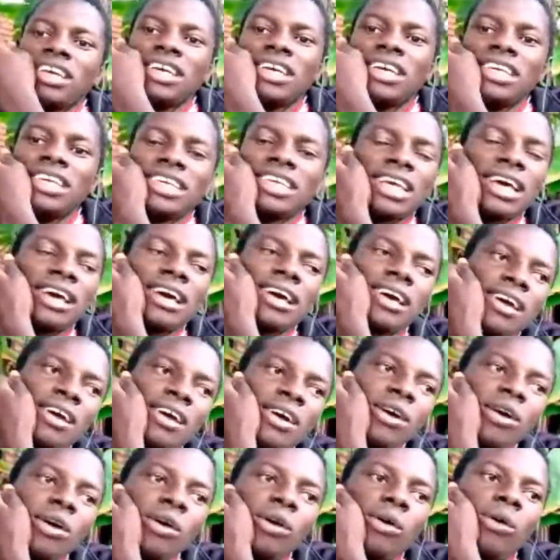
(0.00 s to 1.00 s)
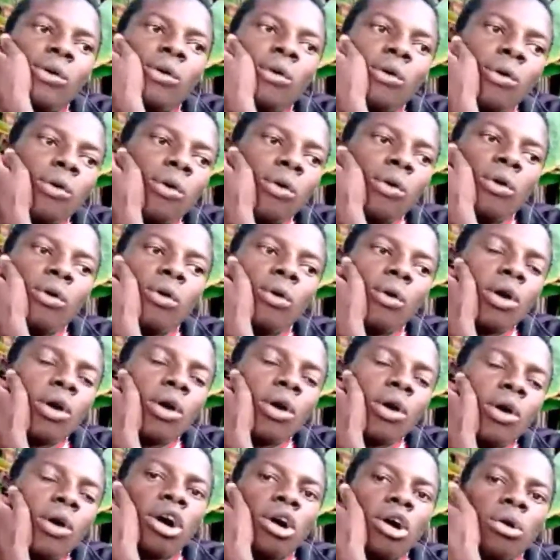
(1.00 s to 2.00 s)
Is
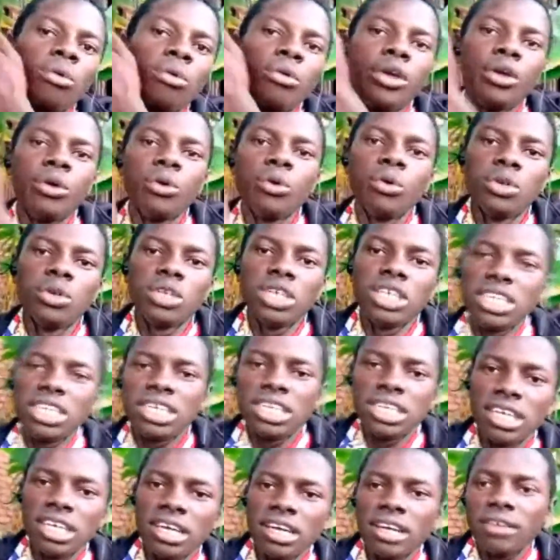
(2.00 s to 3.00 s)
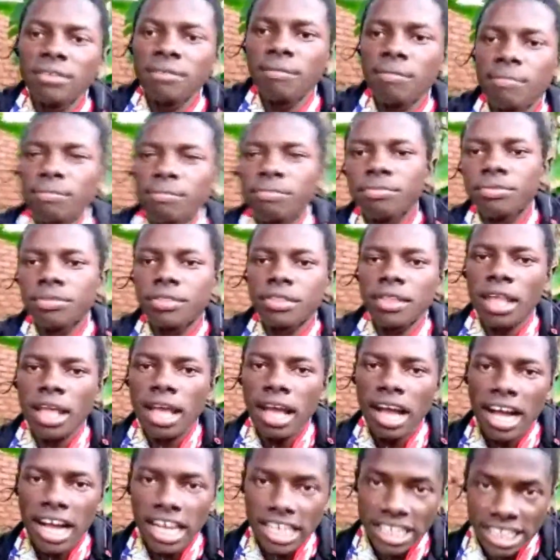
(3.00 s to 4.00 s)
we use
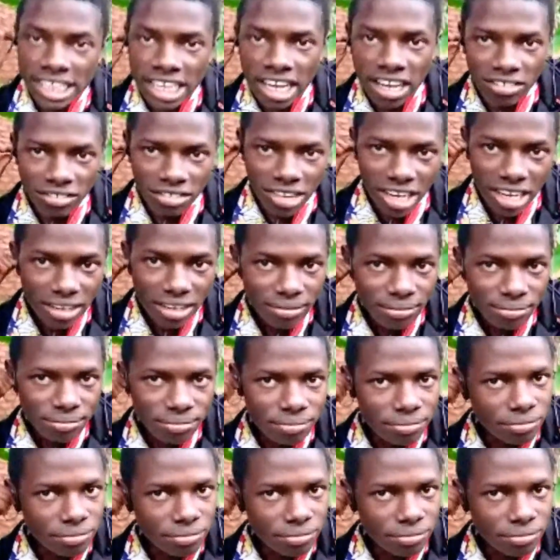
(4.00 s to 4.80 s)
cassava.